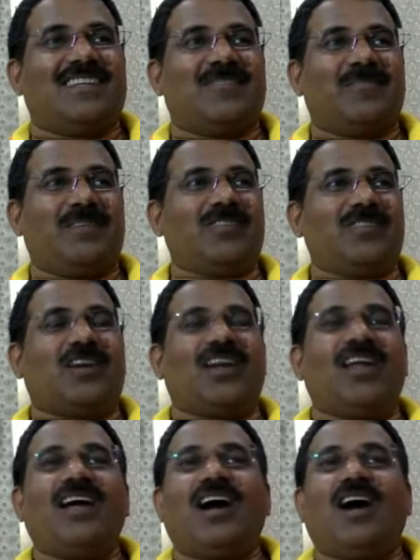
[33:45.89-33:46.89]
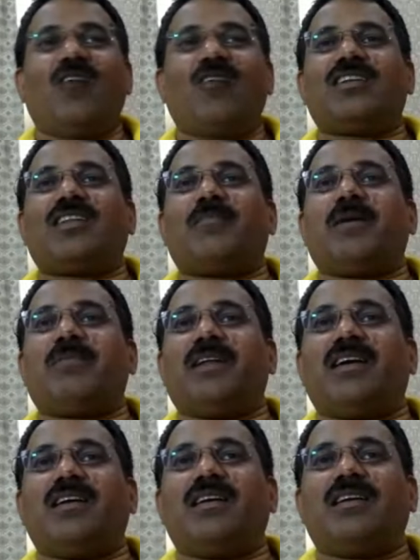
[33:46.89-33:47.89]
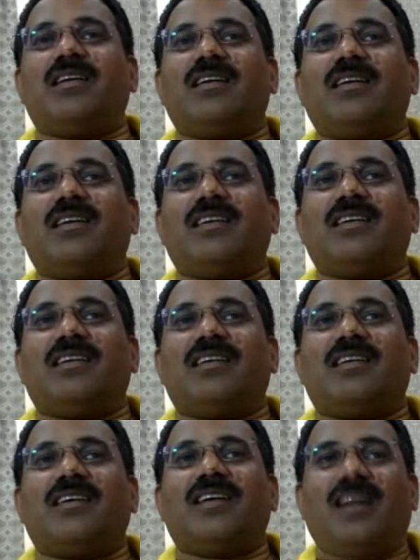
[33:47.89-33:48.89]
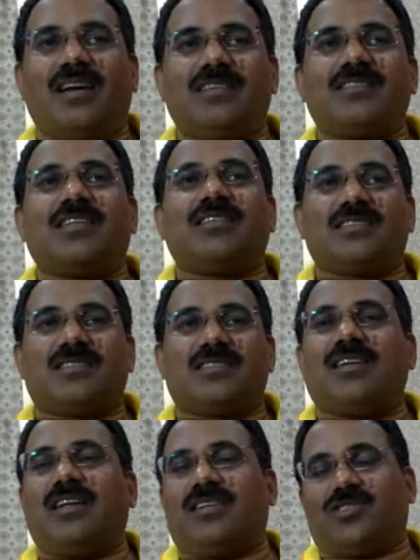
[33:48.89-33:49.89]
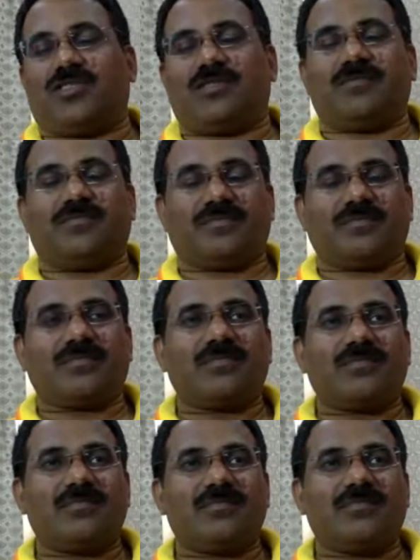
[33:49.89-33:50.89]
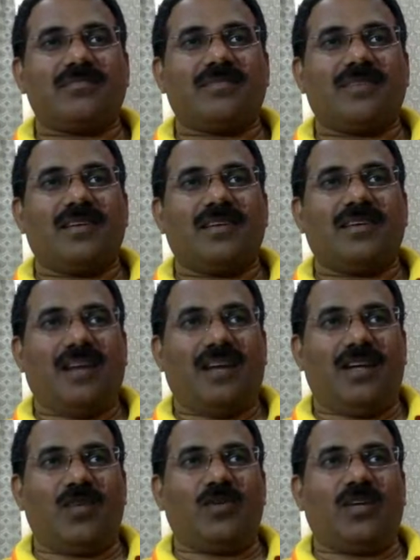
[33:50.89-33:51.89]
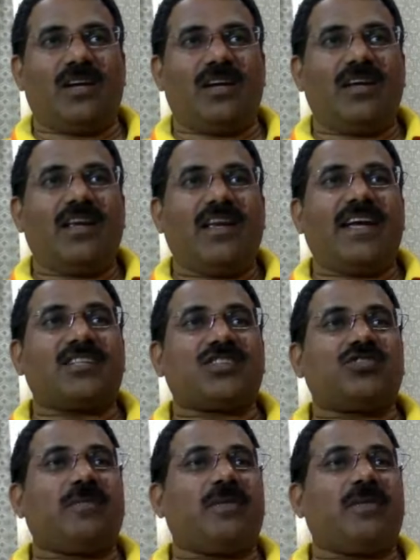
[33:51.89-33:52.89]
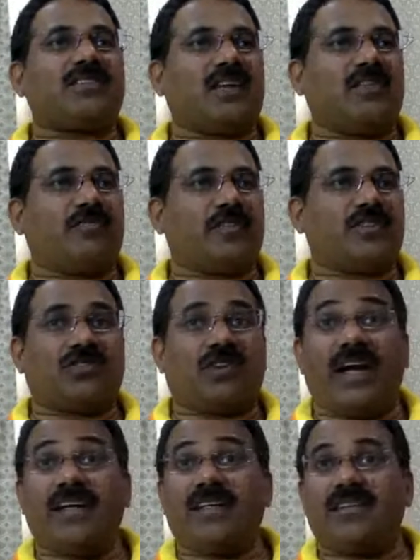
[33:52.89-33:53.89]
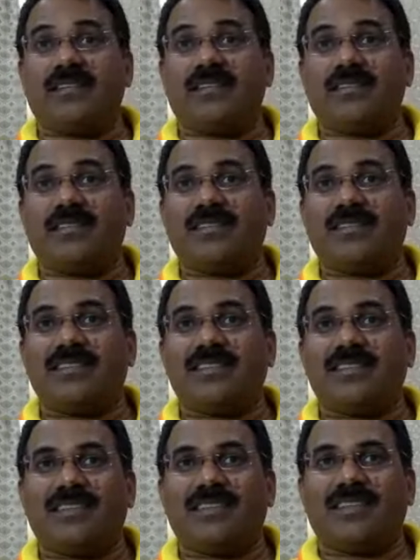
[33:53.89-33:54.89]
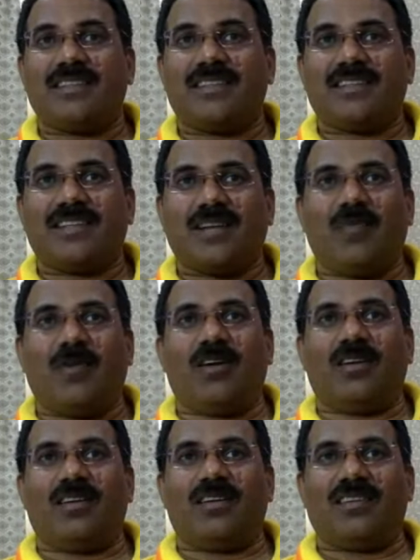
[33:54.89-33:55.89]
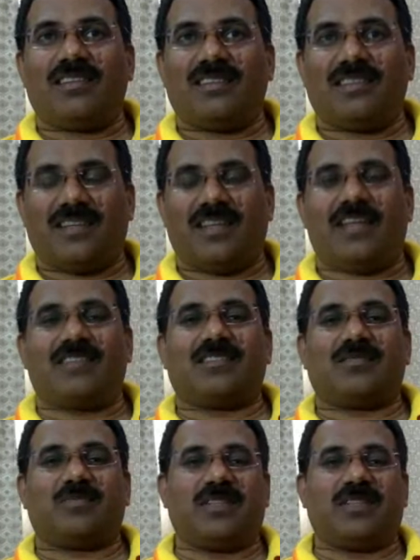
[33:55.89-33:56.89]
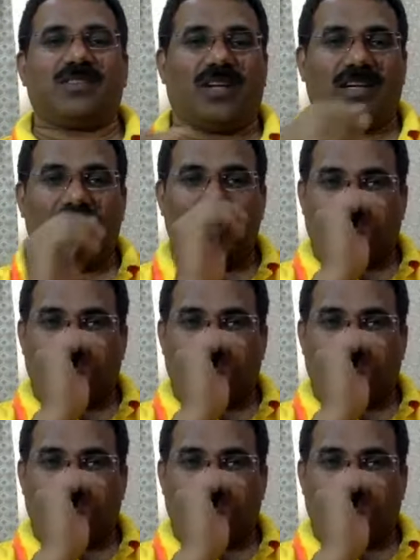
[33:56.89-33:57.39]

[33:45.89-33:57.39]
Praise God. How did the baby learn? It's in the sin nature. Hallelujah. Extremely selfish, right? Come on. Yes, praise God.